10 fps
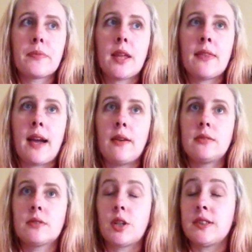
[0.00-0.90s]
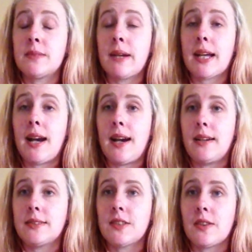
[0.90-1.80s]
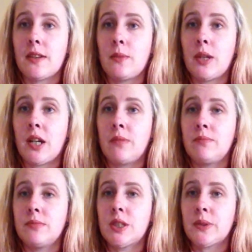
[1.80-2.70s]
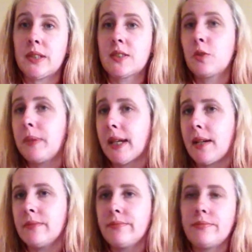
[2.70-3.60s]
That goes in my car so that when I'm doing school pickup,